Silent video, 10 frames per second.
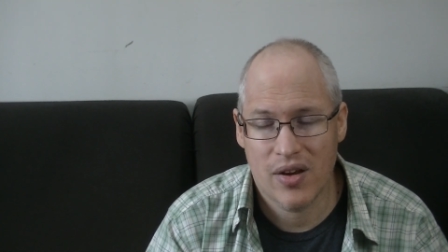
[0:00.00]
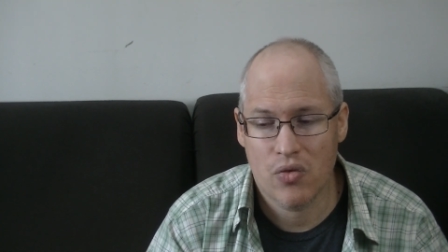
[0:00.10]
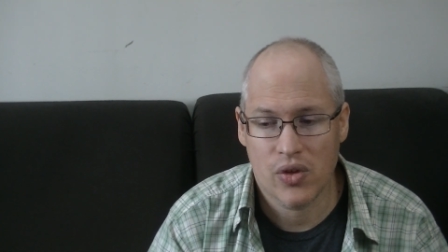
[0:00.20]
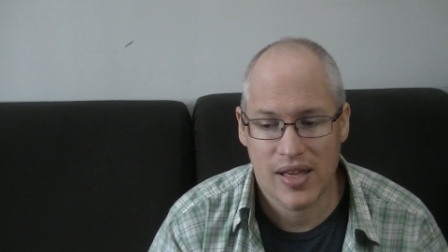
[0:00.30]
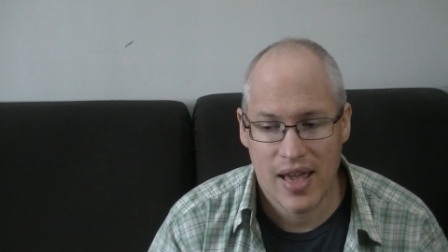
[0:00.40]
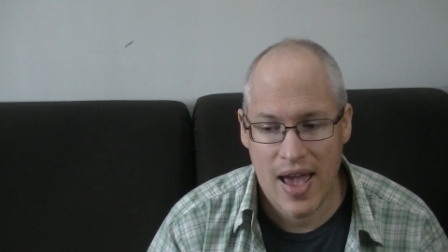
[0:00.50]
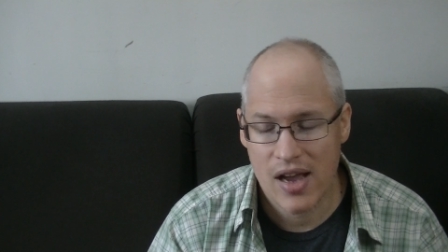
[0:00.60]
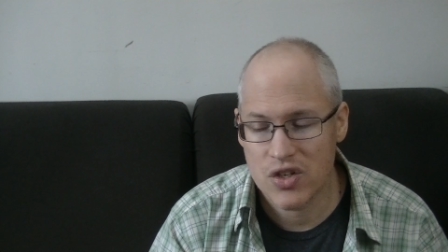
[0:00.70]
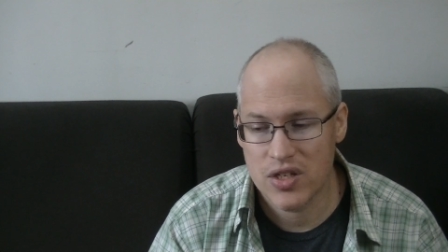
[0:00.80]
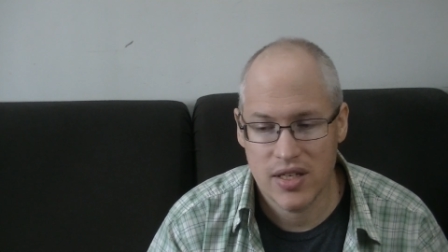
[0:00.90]
really
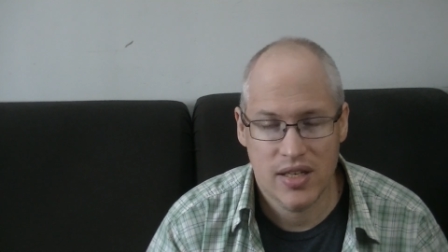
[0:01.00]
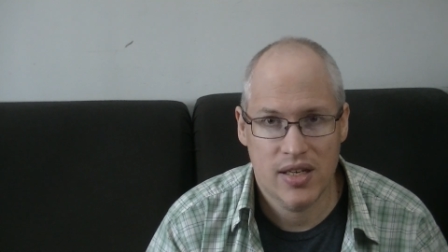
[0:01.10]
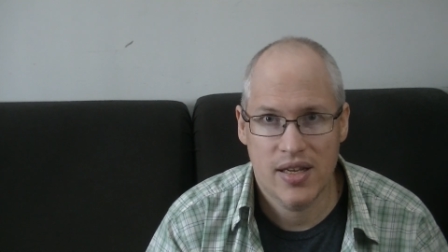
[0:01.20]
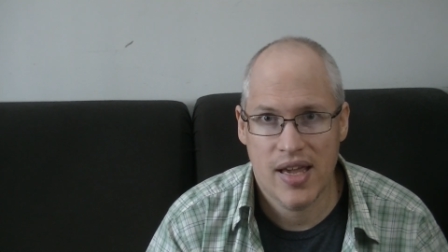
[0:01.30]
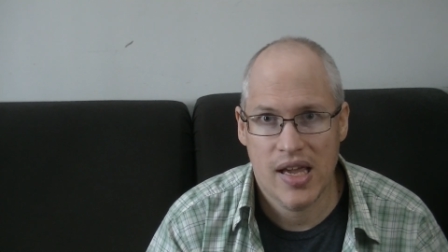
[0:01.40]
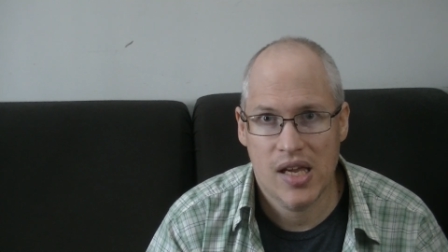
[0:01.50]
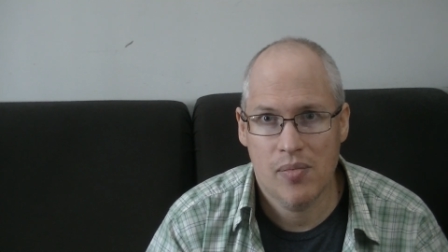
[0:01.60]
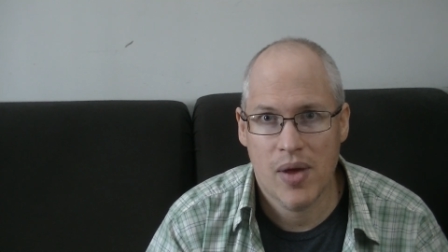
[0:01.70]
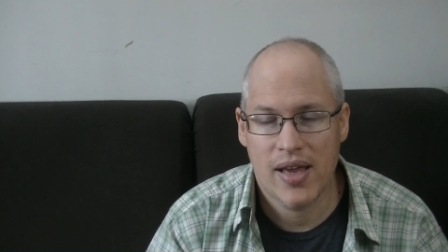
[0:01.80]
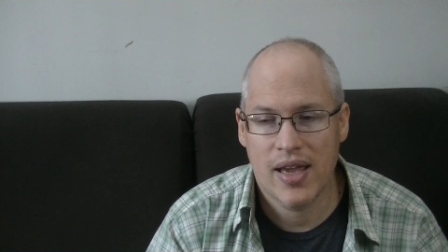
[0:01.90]
actiony
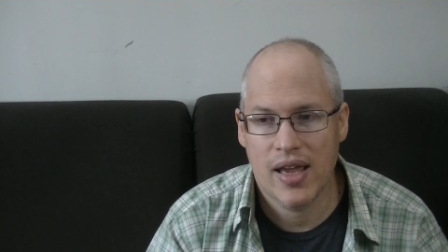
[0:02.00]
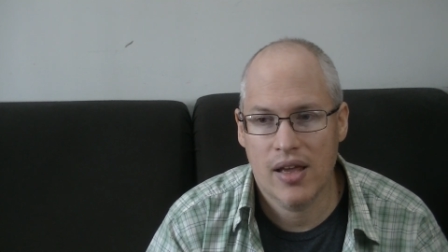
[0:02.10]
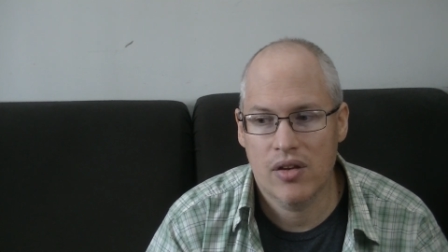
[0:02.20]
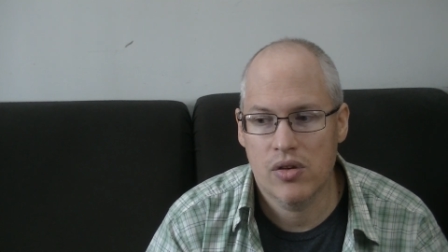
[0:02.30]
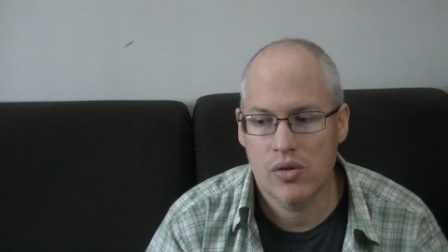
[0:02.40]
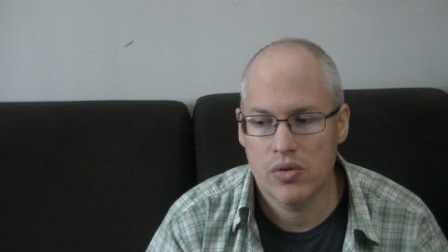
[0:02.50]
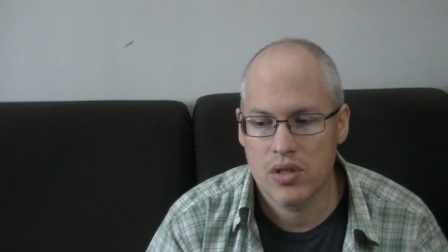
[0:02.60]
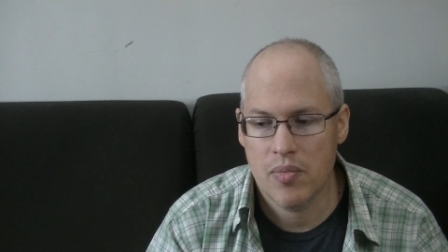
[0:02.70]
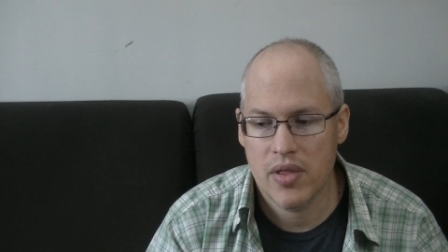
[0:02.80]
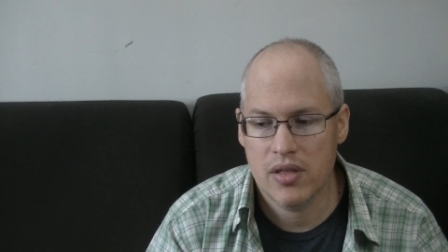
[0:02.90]
game. I can't do
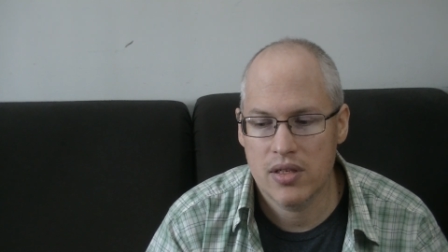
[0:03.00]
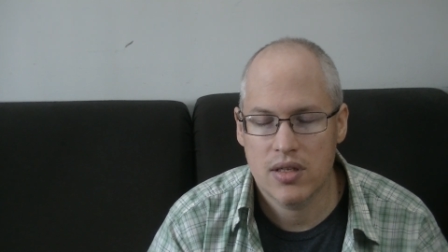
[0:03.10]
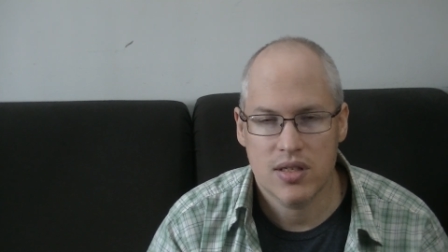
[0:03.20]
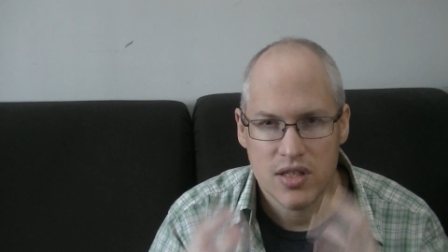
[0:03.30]
some of these things.